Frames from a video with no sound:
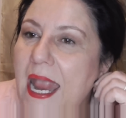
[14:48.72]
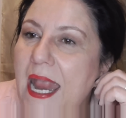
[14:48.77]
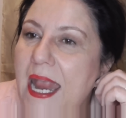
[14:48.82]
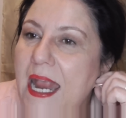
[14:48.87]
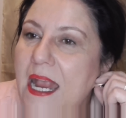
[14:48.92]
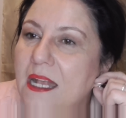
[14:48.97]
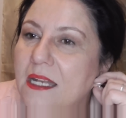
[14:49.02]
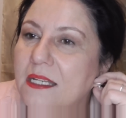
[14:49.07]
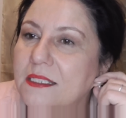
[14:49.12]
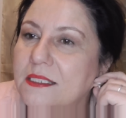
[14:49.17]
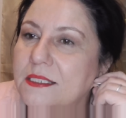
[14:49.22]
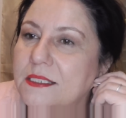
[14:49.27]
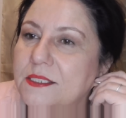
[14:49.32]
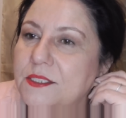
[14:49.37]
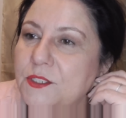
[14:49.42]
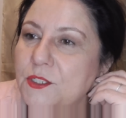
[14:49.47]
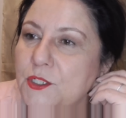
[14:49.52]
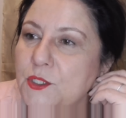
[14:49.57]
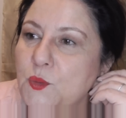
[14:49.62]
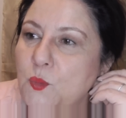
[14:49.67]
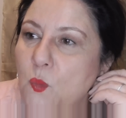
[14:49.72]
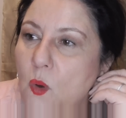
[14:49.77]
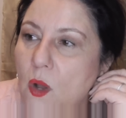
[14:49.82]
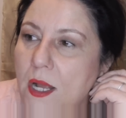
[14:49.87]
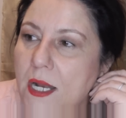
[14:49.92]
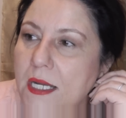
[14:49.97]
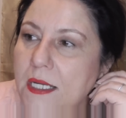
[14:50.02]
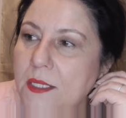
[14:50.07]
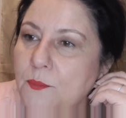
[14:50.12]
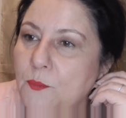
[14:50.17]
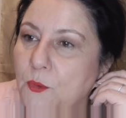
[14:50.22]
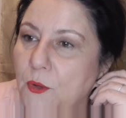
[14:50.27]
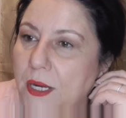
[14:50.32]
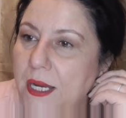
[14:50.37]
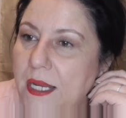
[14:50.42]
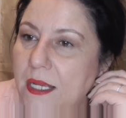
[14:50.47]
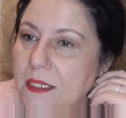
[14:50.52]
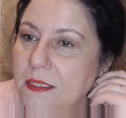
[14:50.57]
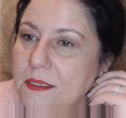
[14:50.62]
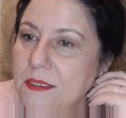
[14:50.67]
And there's one
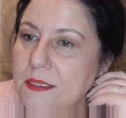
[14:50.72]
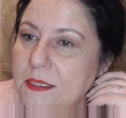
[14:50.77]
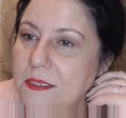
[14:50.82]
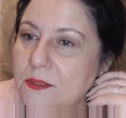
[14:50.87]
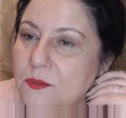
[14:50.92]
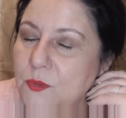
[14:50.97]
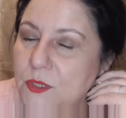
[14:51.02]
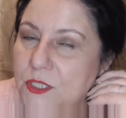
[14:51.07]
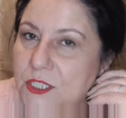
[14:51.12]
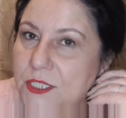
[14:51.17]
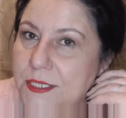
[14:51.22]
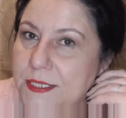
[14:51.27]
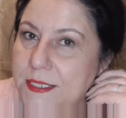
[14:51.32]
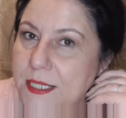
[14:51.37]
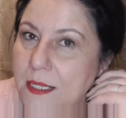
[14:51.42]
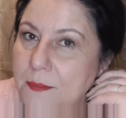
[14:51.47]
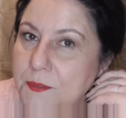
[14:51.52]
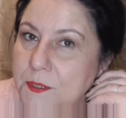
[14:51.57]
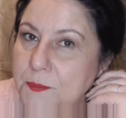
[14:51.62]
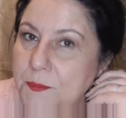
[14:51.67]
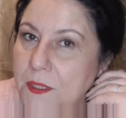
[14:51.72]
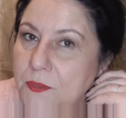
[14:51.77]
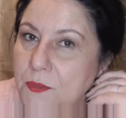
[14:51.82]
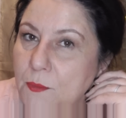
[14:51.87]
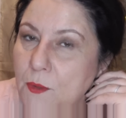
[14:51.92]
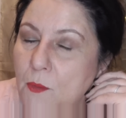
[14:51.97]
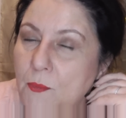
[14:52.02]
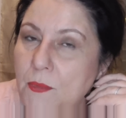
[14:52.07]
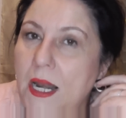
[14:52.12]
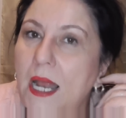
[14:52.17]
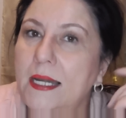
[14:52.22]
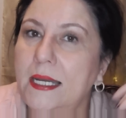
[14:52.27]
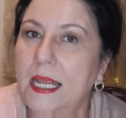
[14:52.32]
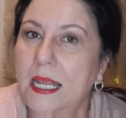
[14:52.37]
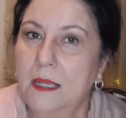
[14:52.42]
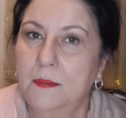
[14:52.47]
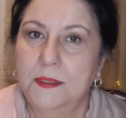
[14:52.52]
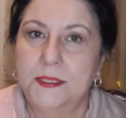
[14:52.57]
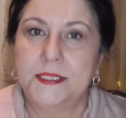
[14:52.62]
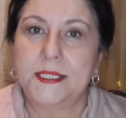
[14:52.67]
brand, which escapes me at the moment, on
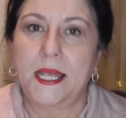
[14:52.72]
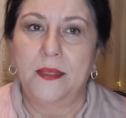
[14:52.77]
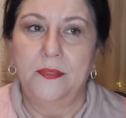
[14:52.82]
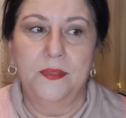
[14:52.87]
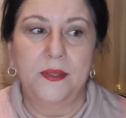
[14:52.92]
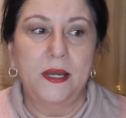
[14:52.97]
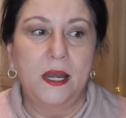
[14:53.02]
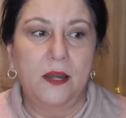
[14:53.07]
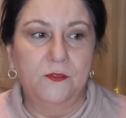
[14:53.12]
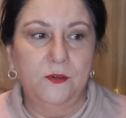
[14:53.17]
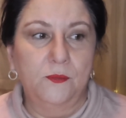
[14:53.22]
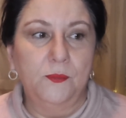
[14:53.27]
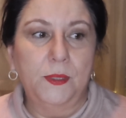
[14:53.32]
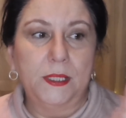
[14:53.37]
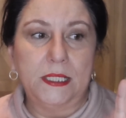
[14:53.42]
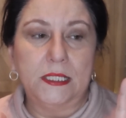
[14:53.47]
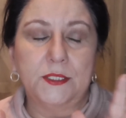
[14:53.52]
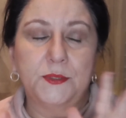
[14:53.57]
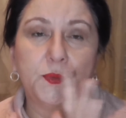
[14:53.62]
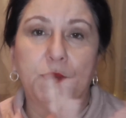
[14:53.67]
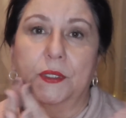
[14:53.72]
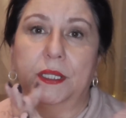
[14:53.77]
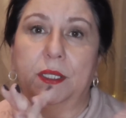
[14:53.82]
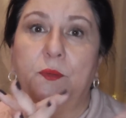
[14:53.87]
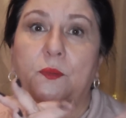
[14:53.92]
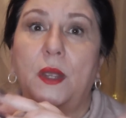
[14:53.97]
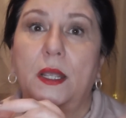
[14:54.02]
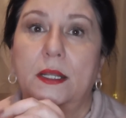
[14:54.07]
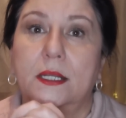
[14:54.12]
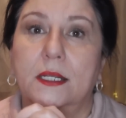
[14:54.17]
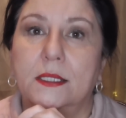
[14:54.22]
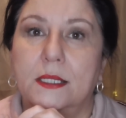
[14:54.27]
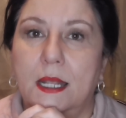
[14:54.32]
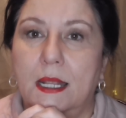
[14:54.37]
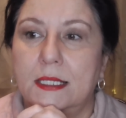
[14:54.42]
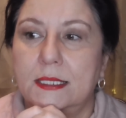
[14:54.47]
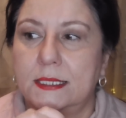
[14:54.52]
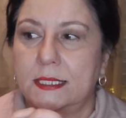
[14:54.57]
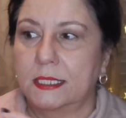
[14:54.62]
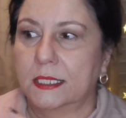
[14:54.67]
Amazon that everybody is really
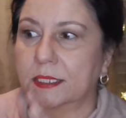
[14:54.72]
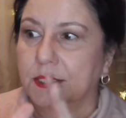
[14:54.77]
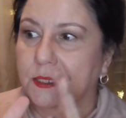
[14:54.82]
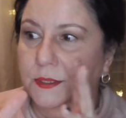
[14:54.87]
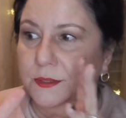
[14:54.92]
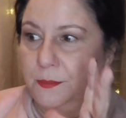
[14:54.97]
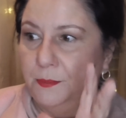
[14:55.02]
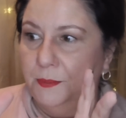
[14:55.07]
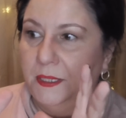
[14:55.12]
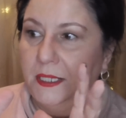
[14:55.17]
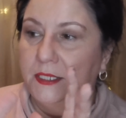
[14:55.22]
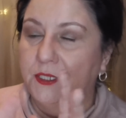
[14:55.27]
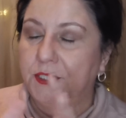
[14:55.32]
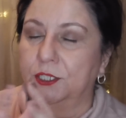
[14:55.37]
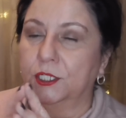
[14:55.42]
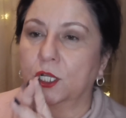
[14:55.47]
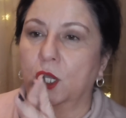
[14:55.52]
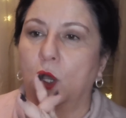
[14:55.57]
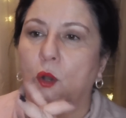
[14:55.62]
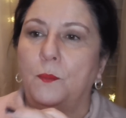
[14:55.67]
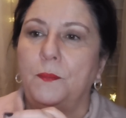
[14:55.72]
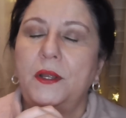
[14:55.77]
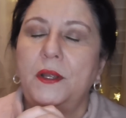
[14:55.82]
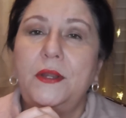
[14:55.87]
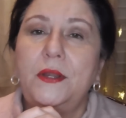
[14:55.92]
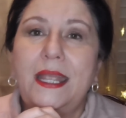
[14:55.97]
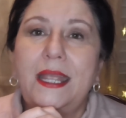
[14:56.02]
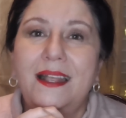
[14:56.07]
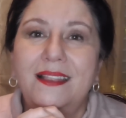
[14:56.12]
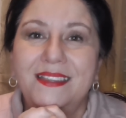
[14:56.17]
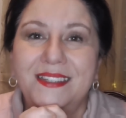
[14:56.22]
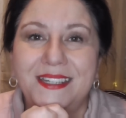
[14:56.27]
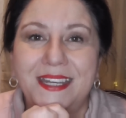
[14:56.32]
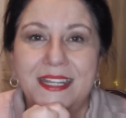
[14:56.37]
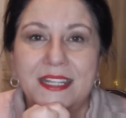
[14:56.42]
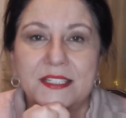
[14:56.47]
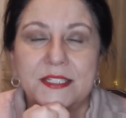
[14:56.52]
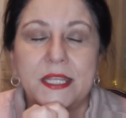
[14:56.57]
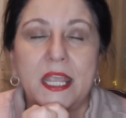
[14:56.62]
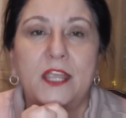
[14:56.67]
recognizing as the place to go. Mary Ellen
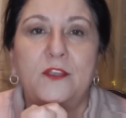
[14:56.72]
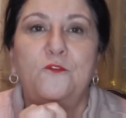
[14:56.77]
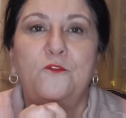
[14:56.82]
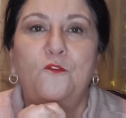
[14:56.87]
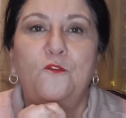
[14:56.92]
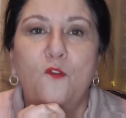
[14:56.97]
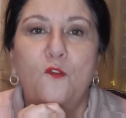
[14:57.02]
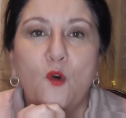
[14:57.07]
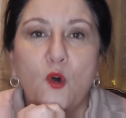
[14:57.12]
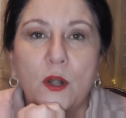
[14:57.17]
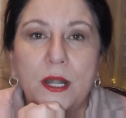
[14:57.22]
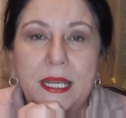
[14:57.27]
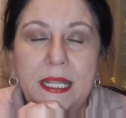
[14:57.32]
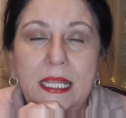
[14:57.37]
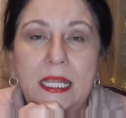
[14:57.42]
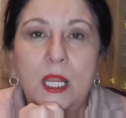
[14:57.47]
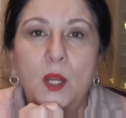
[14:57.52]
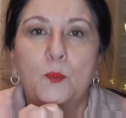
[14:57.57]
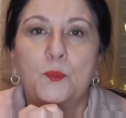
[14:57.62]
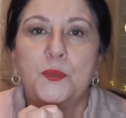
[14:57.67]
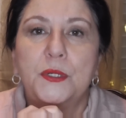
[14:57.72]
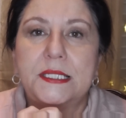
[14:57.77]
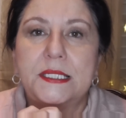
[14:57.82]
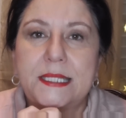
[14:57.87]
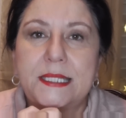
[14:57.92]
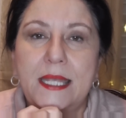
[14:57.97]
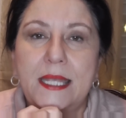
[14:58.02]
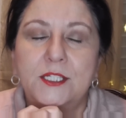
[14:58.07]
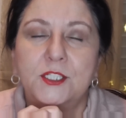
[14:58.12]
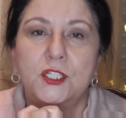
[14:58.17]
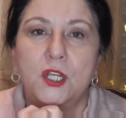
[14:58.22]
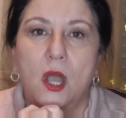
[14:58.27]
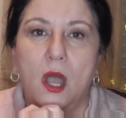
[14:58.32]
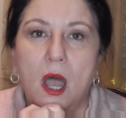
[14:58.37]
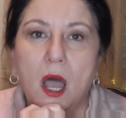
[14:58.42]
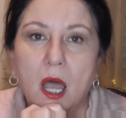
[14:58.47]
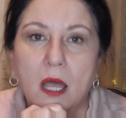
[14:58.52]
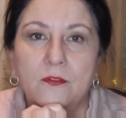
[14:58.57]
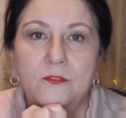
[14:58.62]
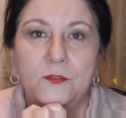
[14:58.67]
has a 40%
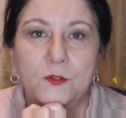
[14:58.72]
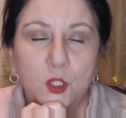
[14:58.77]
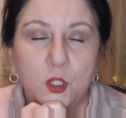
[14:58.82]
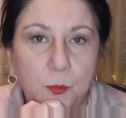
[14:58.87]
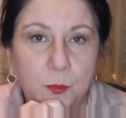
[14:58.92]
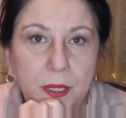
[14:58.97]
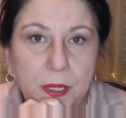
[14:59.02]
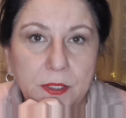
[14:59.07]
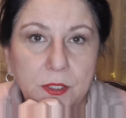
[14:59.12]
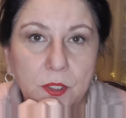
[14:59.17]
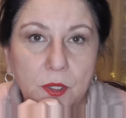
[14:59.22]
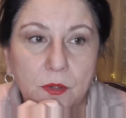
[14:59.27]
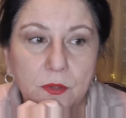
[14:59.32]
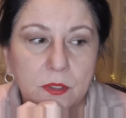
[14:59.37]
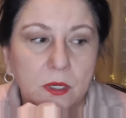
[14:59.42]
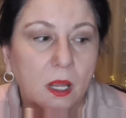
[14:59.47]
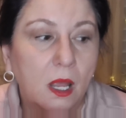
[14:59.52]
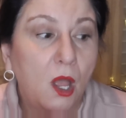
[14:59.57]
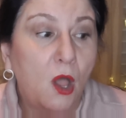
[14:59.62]
off coupon code.